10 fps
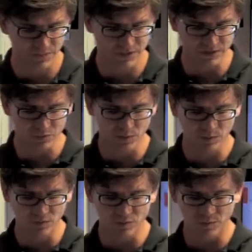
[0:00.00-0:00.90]
This
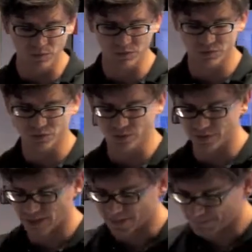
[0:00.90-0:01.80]
removable
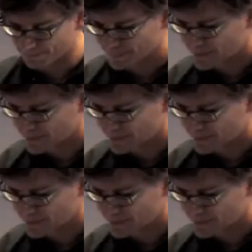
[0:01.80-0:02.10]
control knob